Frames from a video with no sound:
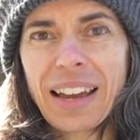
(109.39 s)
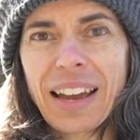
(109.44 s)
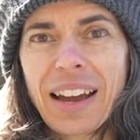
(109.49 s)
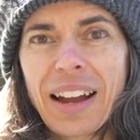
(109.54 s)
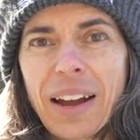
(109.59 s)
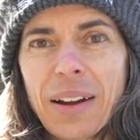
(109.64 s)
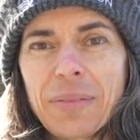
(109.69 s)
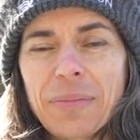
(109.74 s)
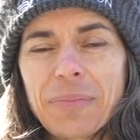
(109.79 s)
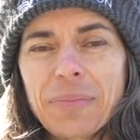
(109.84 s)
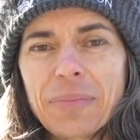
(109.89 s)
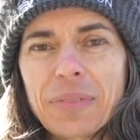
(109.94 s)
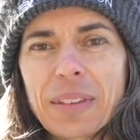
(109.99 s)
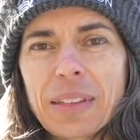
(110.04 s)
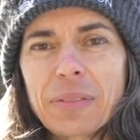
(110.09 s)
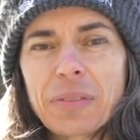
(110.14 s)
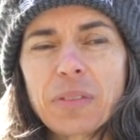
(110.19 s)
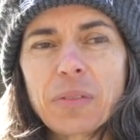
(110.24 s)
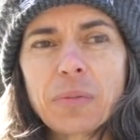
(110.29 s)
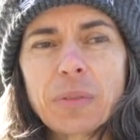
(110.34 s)
Um,
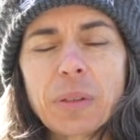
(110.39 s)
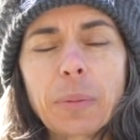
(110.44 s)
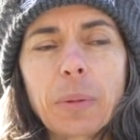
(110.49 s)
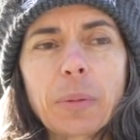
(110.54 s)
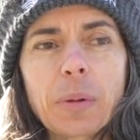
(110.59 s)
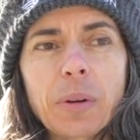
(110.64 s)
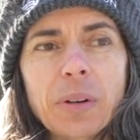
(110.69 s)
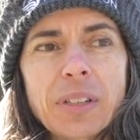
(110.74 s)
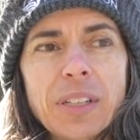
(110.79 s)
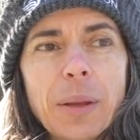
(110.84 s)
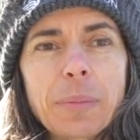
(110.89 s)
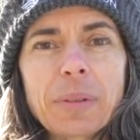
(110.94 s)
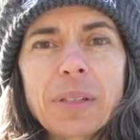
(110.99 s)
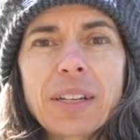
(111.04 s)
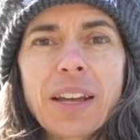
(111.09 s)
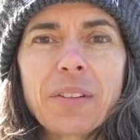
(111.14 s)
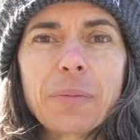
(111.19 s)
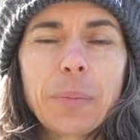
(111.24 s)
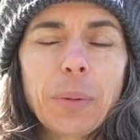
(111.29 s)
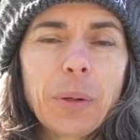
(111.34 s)
if, some people are tempted
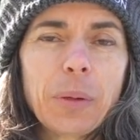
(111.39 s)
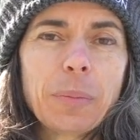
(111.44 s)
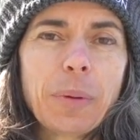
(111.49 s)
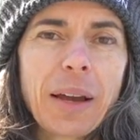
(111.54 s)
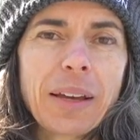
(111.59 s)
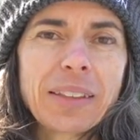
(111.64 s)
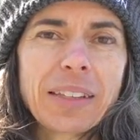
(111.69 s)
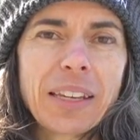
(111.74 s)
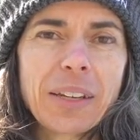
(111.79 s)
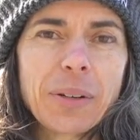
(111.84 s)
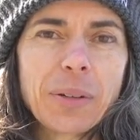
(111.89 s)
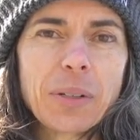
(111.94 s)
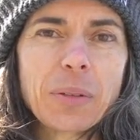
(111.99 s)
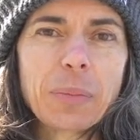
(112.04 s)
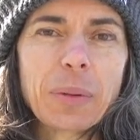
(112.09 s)
to have bird bath heaters,